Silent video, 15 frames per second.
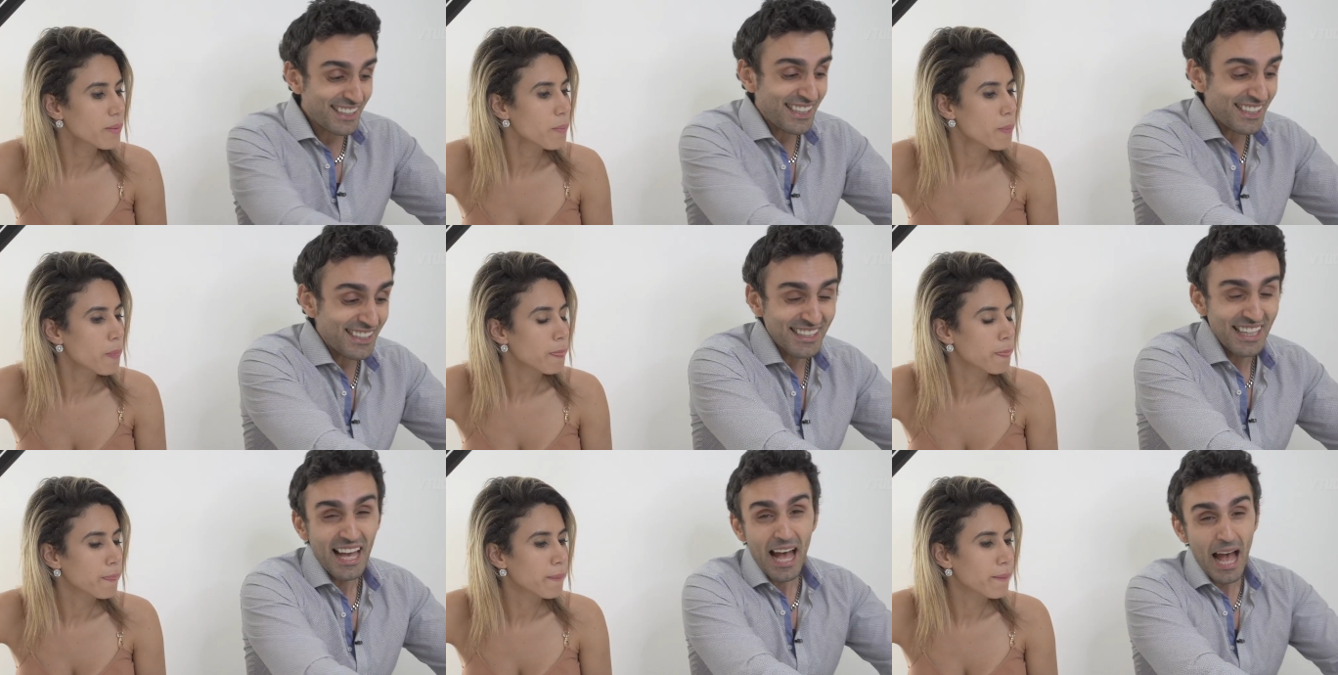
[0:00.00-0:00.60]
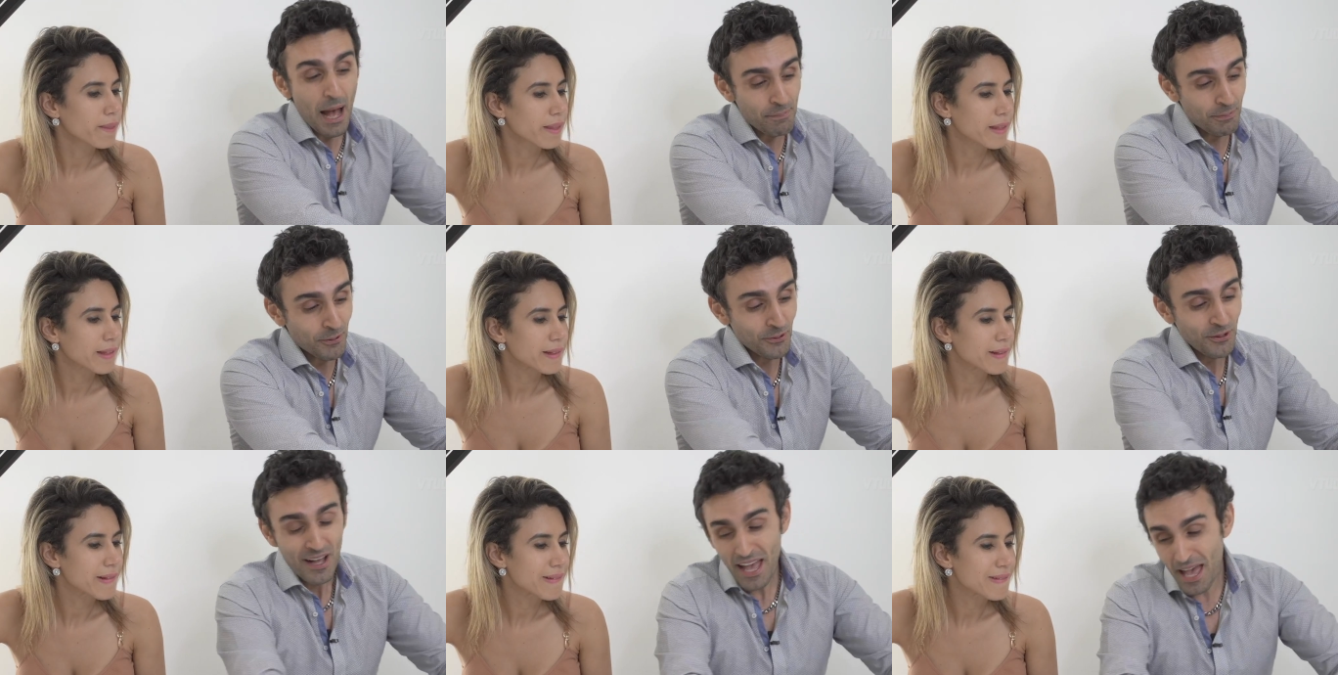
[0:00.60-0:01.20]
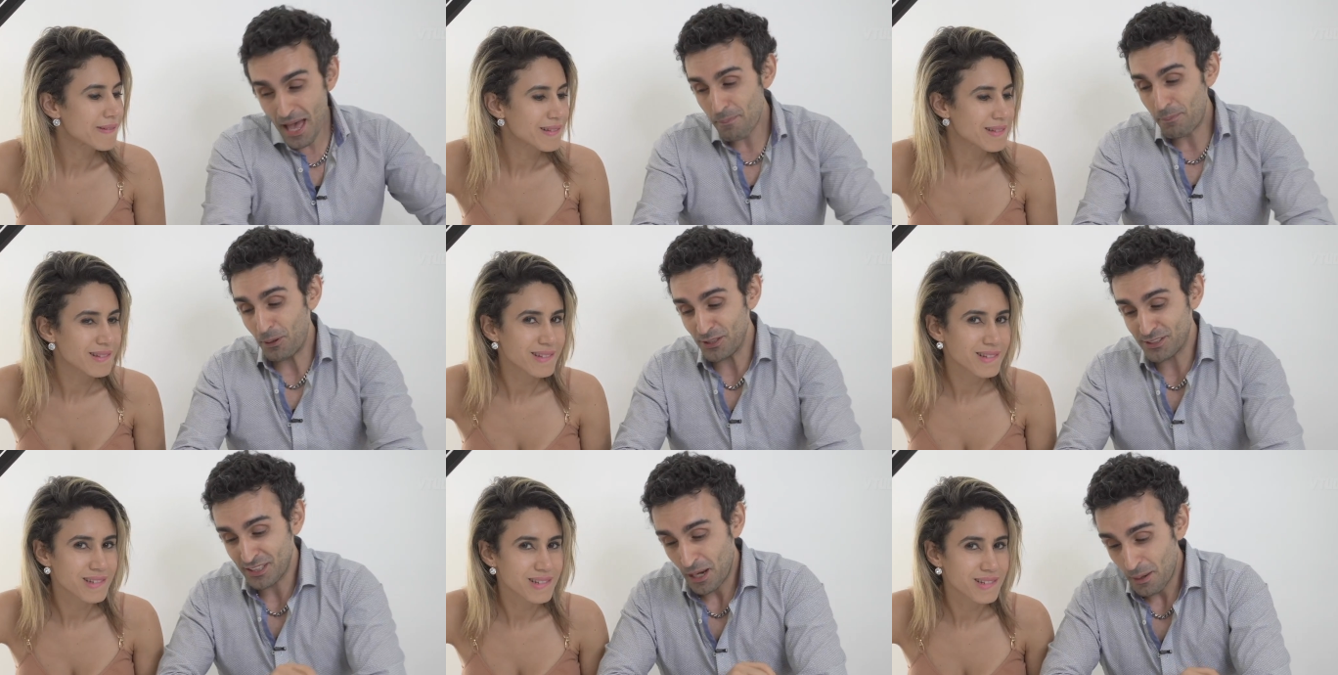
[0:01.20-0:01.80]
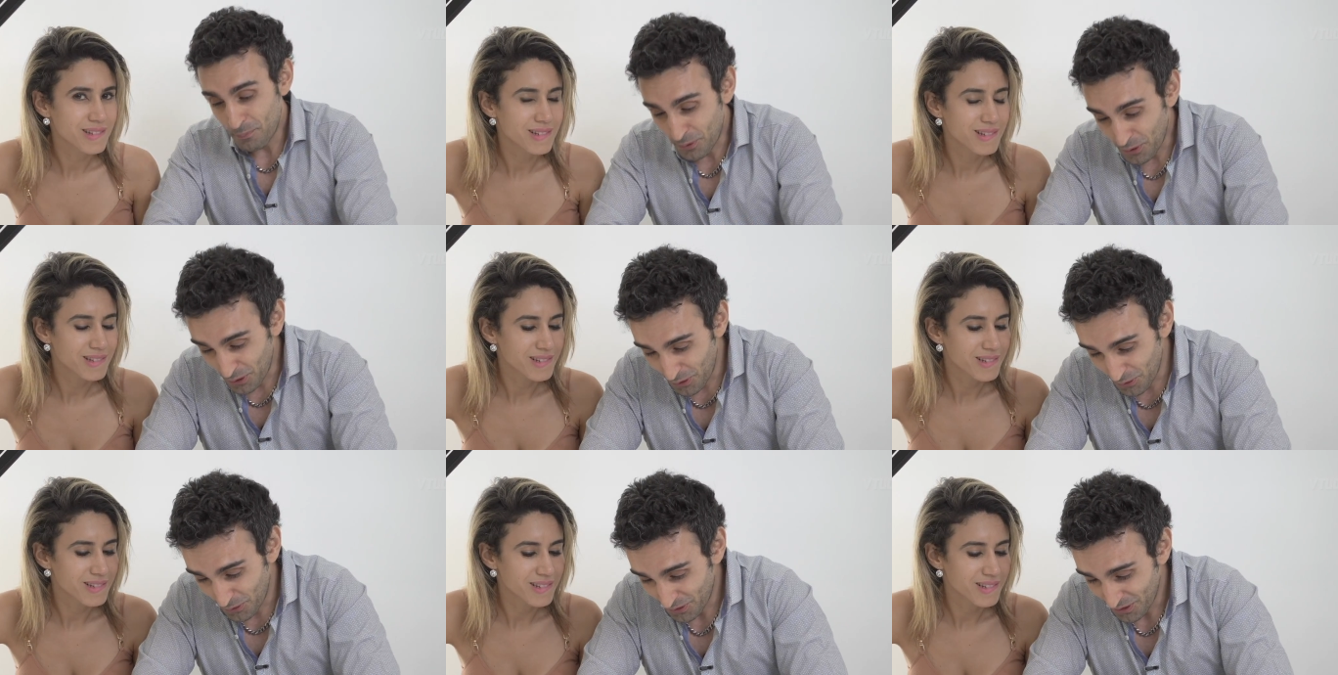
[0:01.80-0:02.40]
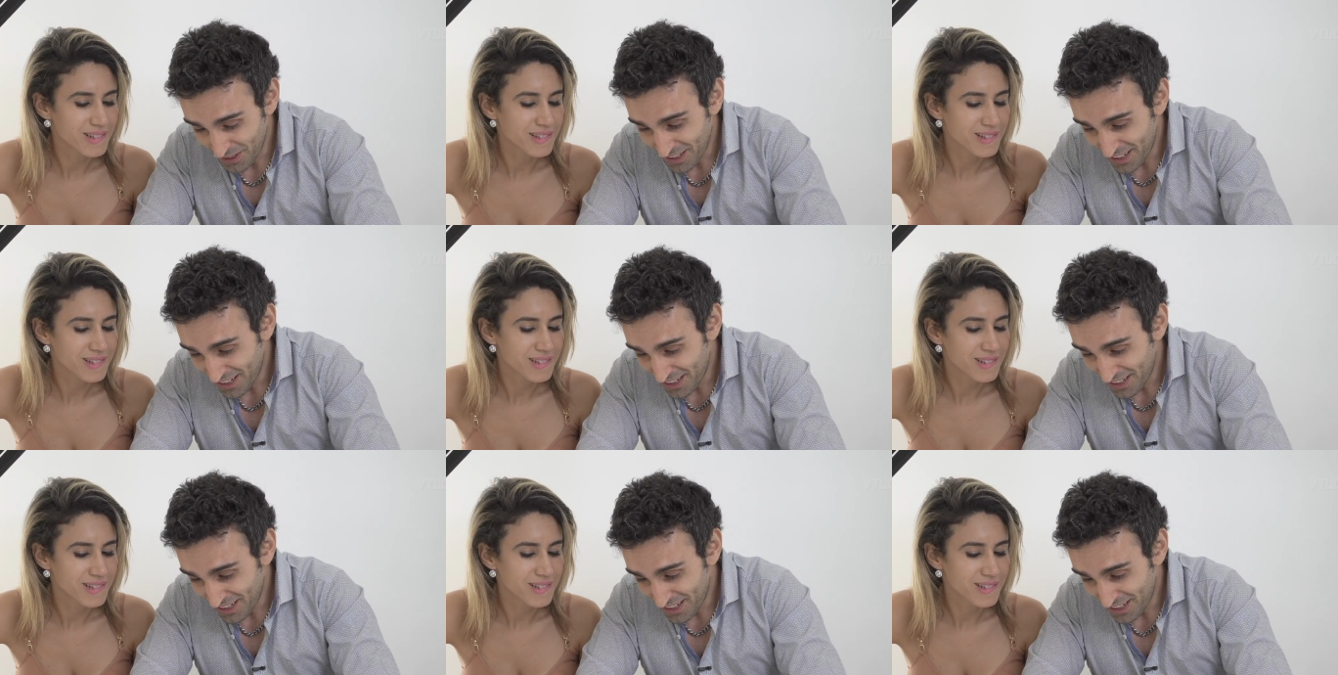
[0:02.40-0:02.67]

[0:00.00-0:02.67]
Speaker 1: These Apple AirPods Pro,